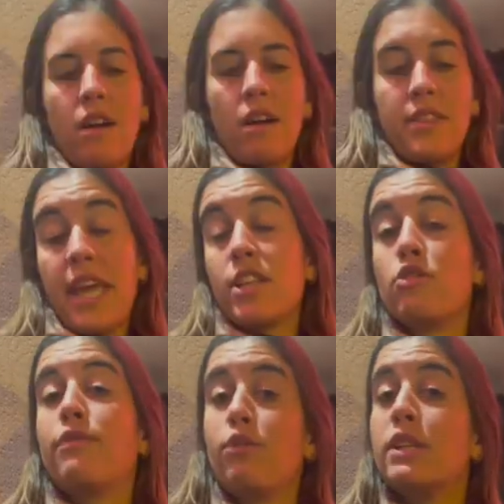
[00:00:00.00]
At the
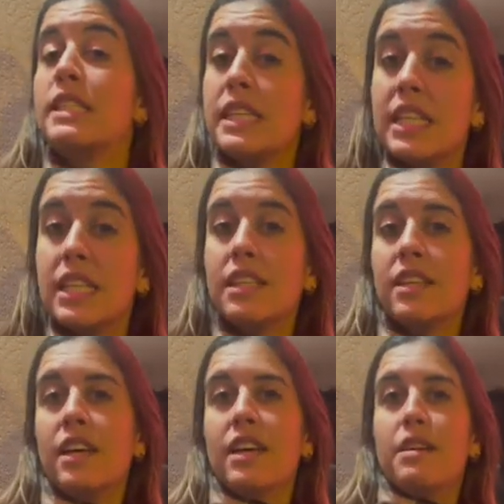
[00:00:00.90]
age of 14,
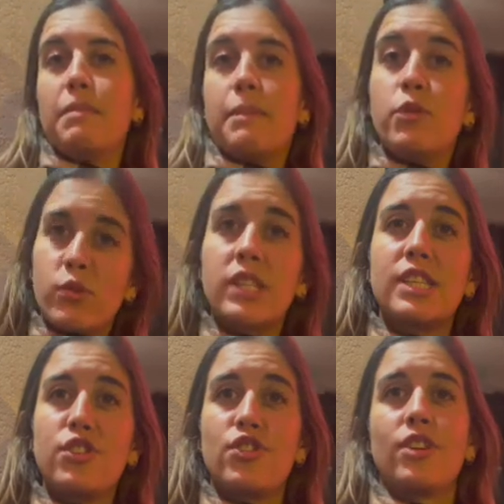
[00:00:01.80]
my music
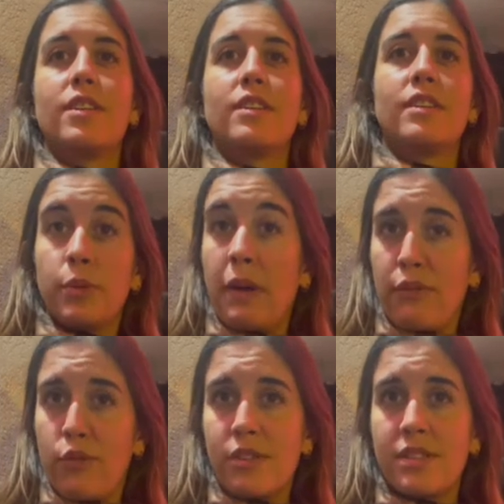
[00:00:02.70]
teacher heard
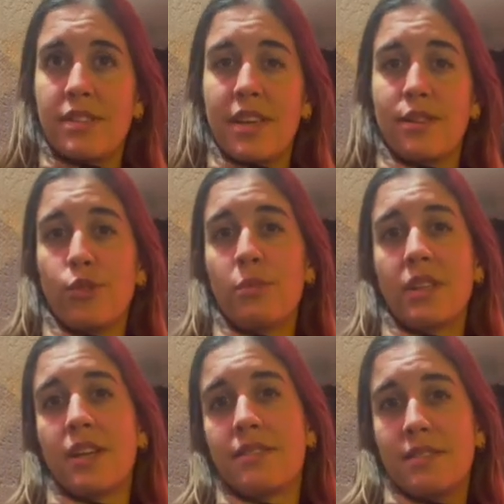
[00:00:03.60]
my voice and told me
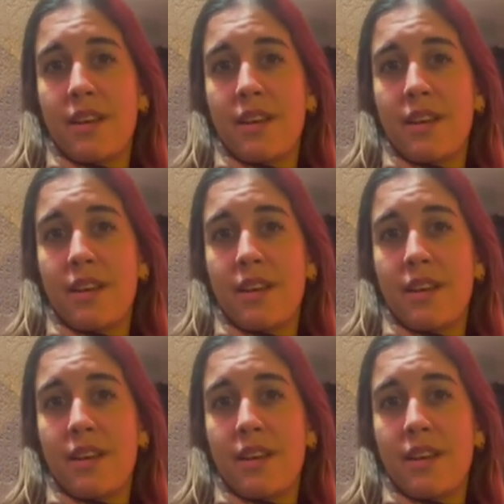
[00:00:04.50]
that